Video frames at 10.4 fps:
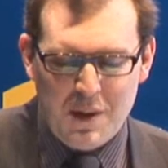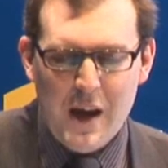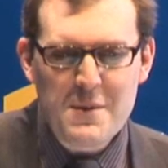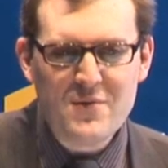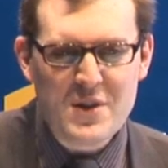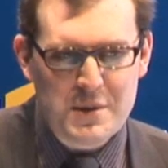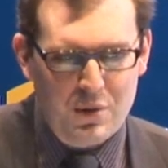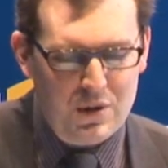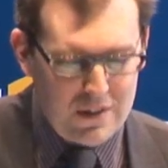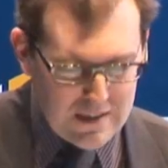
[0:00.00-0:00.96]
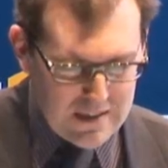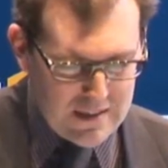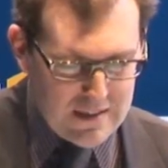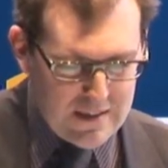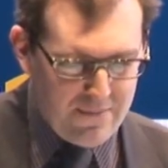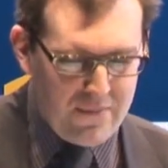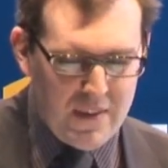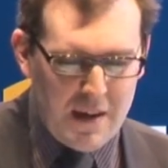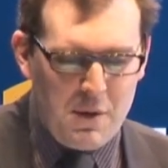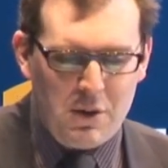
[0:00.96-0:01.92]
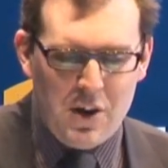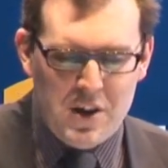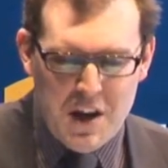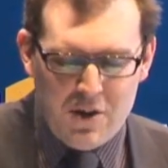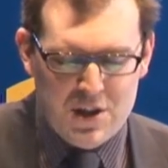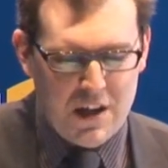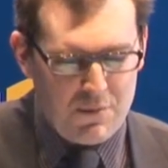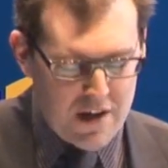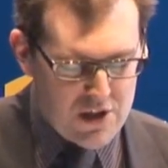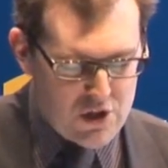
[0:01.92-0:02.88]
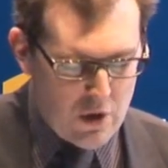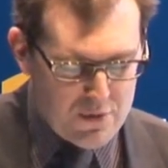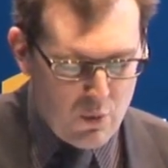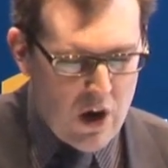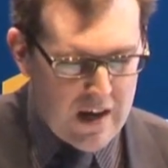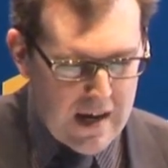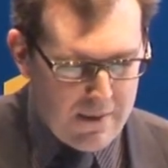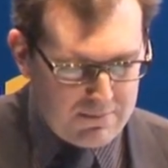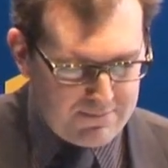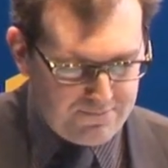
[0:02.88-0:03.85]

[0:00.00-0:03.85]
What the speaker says: will become invisible. And we will only notice it when it stops working.